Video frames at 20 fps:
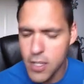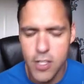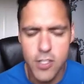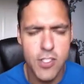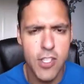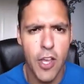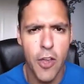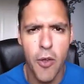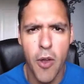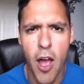
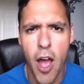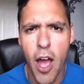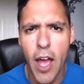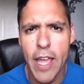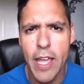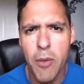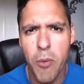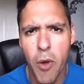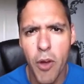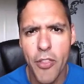So
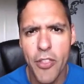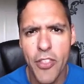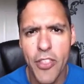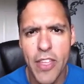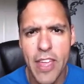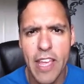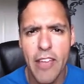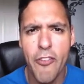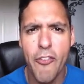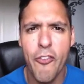I want
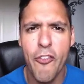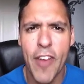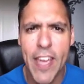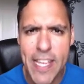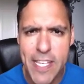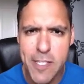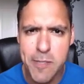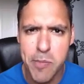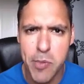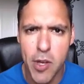the
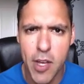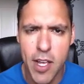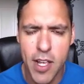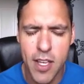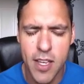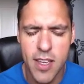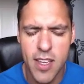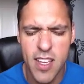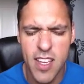Facebook